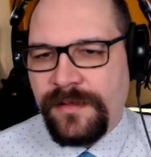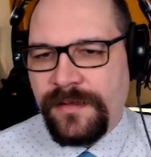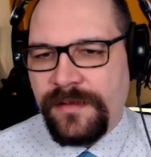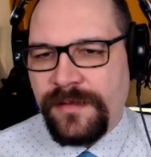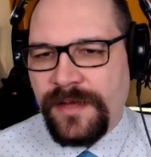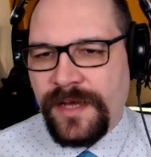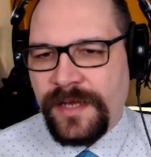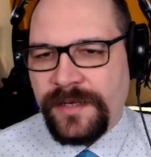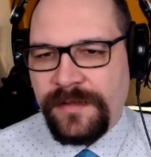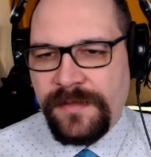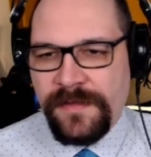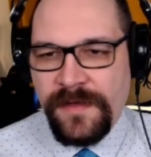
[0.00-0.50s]

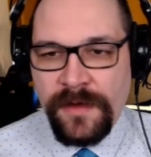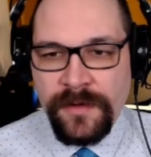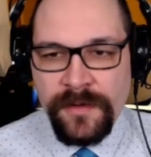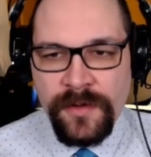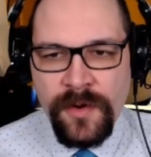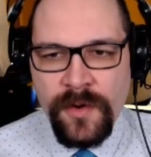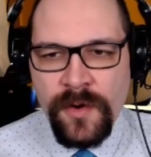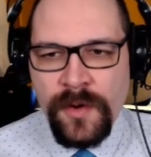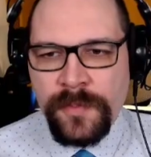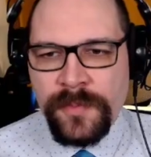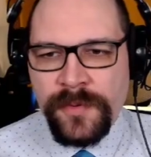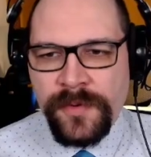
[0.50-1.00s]
It is
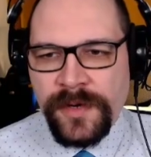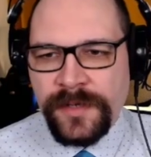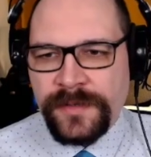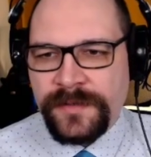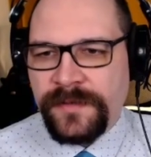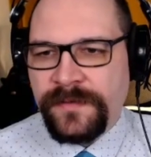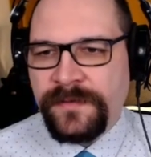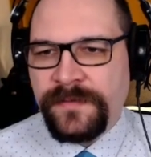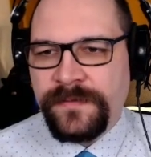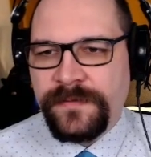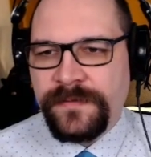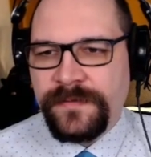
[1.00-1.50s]

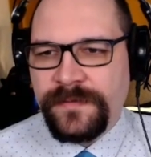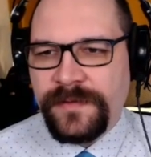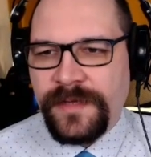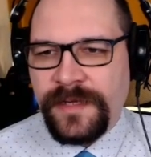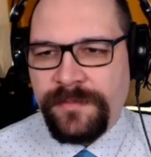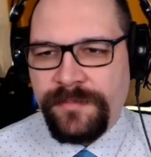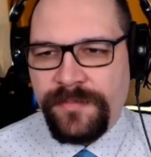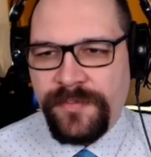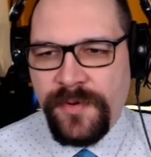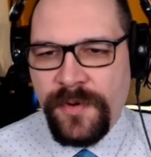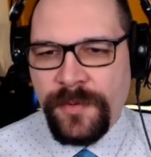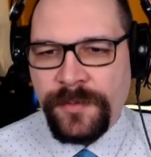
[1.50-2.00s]
uncooperative
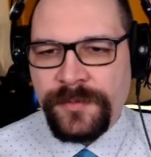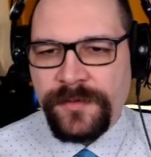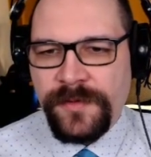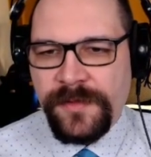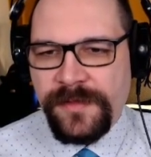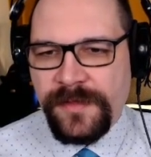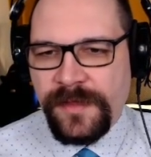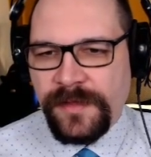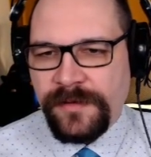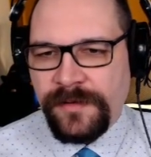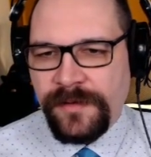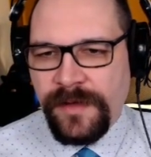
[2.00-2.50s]
and prone to
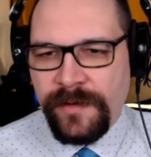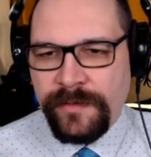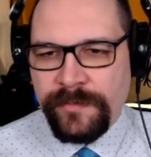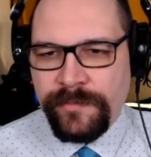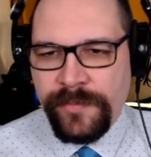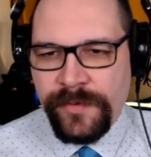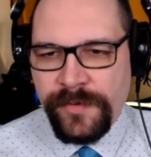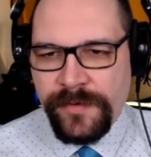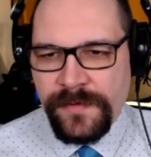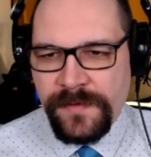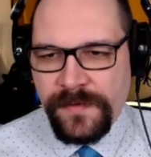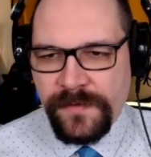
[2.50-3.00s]
sudden
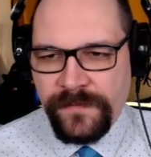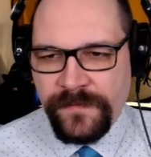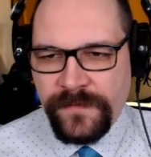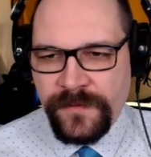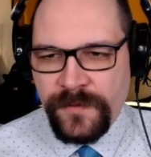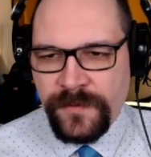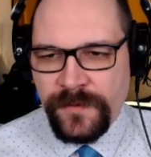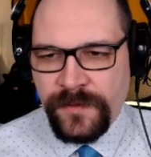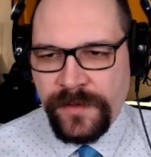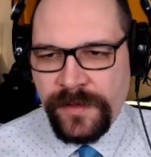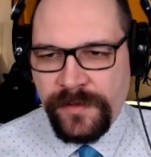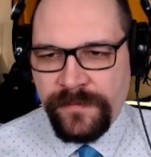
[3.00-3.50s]
outbursts of
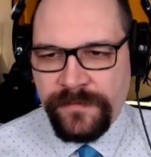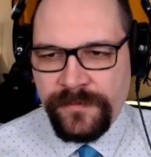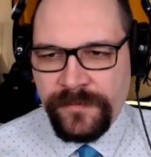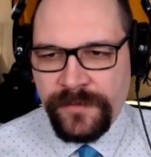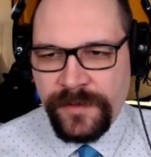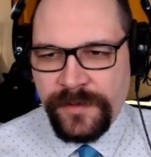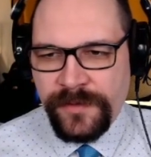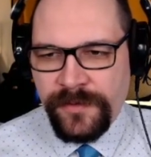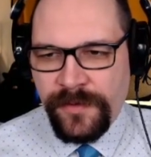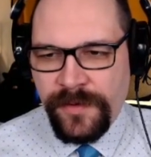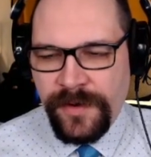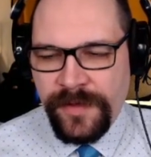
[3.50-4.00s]
cooling
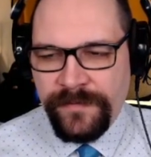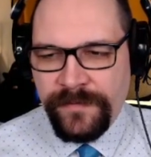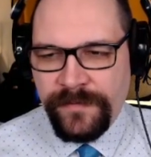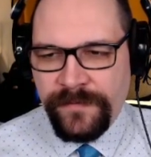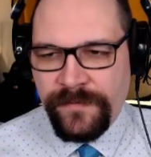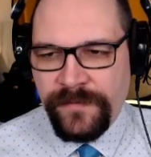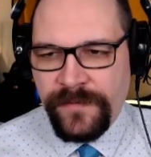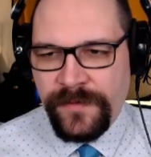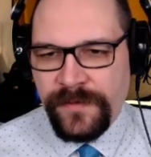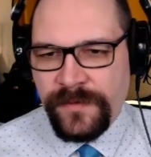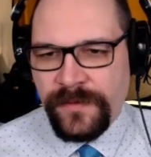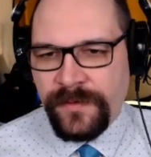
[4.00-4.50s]
fluid or even
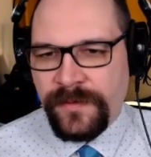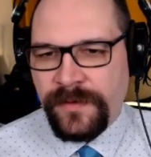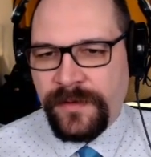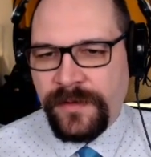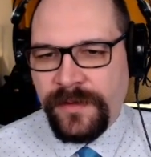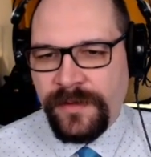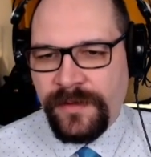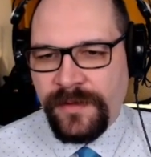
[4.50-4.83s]
fuel.